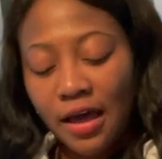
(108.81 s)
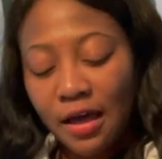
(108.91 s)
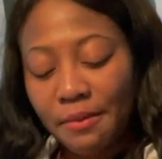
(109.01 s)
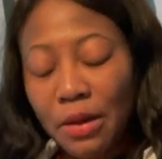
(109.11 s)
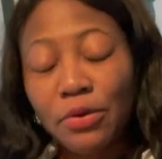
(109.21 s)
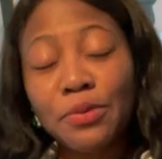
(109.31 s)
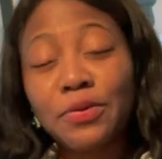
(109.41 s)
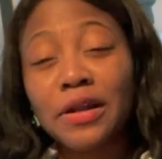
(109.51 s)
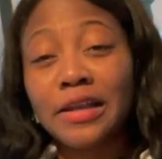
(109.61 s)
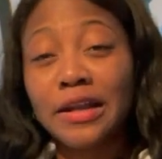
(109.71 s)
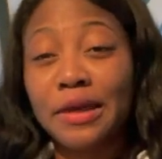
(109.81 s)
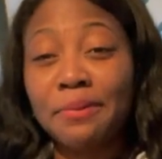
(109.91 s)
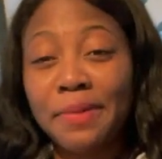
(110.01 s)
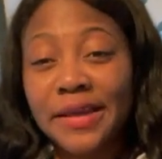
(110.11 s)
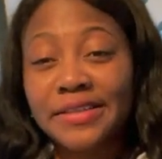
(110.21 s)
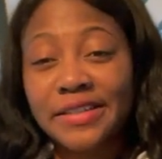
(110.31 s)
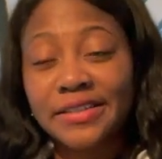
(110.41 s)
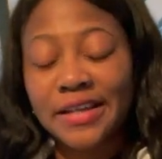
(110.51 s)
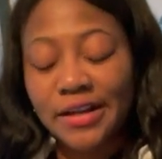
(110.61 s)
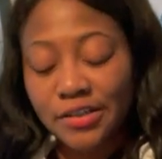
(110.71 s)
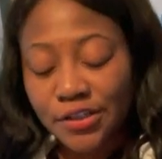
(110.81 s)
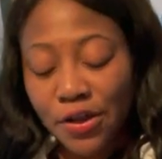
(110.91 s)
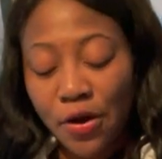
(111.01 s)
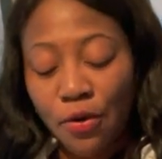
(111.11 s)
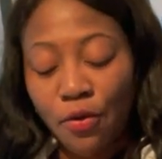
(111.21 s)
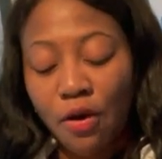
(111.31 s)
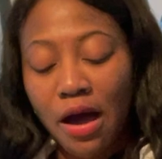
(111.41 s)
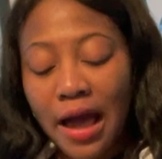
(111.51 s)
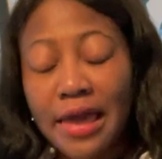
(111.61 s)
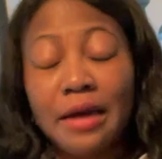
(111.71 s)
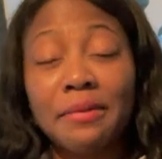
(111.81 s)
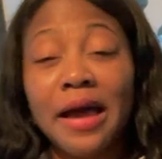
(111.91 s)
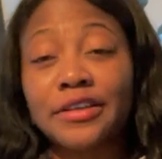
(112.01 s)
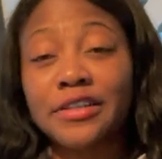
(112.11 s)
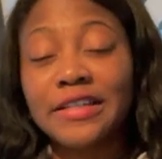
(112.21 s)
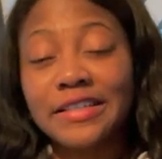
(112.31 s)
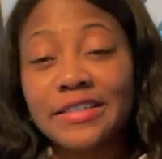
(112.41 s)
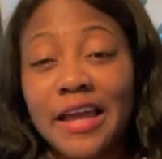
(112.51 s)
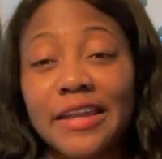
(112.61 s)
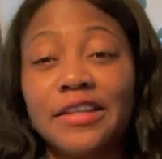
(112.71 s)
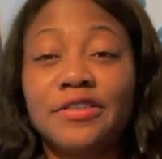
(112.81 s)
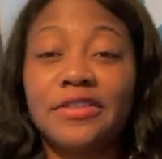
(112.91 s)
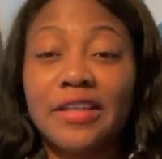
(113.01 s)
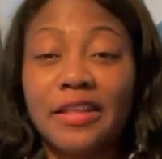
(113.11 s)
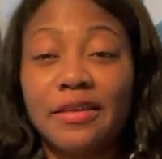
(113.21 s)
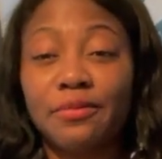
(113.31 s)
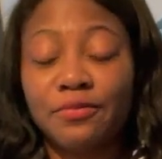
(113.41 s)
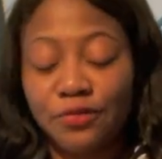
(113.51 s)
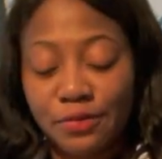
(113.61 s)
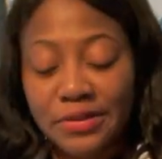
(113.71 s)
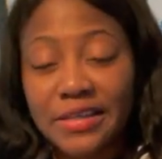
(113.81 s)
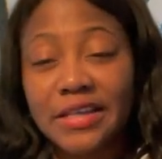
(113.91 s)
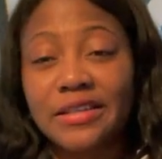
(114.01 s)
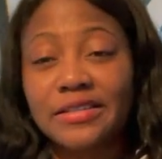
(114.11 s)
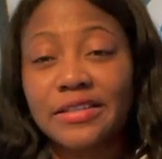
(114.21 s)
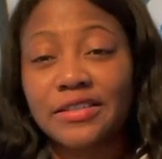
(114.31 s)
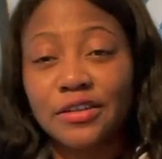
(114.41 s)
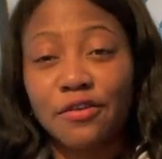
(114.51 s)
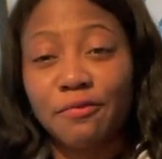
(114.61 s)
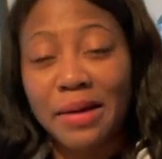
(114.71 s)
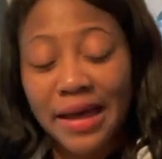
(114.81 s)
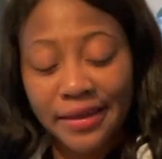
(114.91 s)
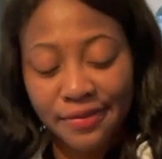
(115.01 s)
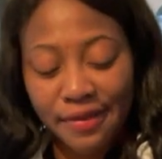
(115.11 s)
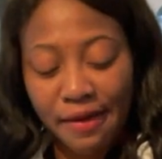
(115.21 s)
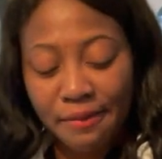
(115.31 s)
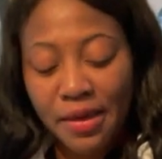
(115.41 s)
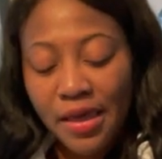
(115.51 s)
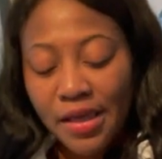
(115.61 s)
I want to put a lot of impatiens there, so I am actually deciding to start them from seeds instead of buying them.